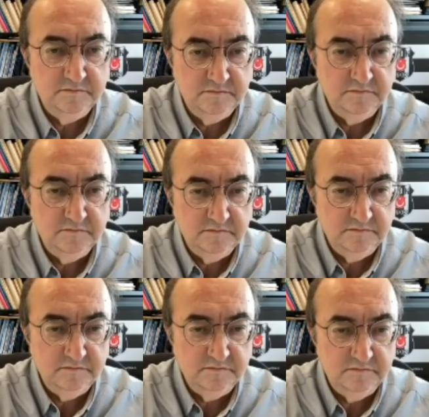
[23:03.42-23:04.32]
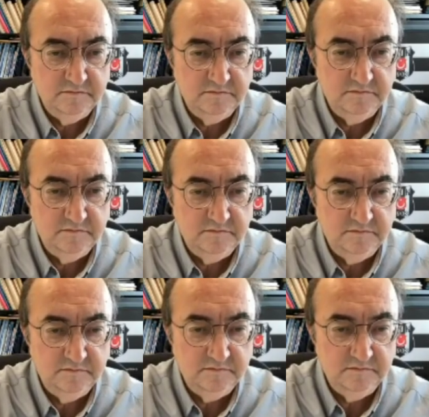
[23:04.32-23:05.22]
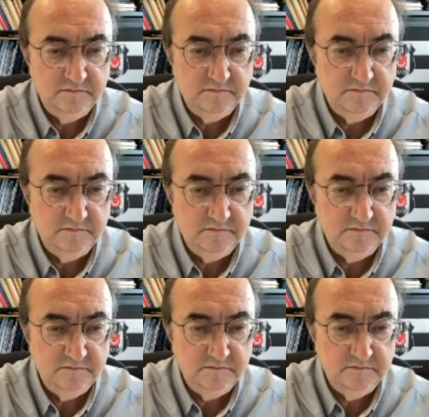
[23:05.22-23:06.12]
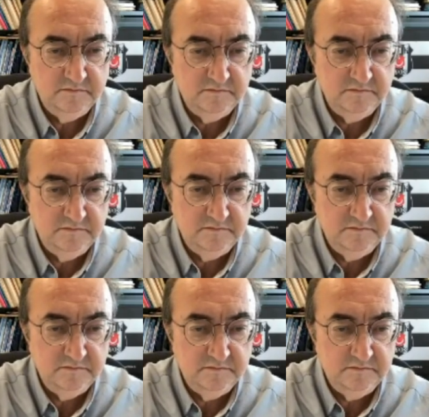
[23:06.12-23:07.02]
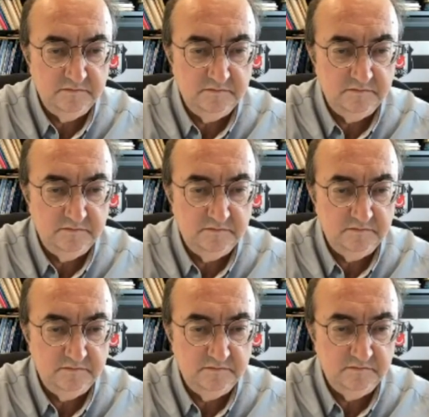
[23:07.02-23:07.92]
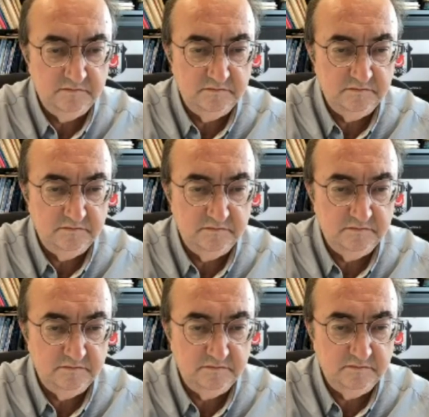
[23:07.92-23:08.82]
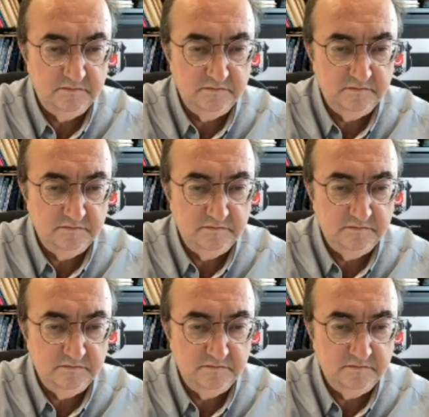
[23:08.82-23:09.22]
(silent)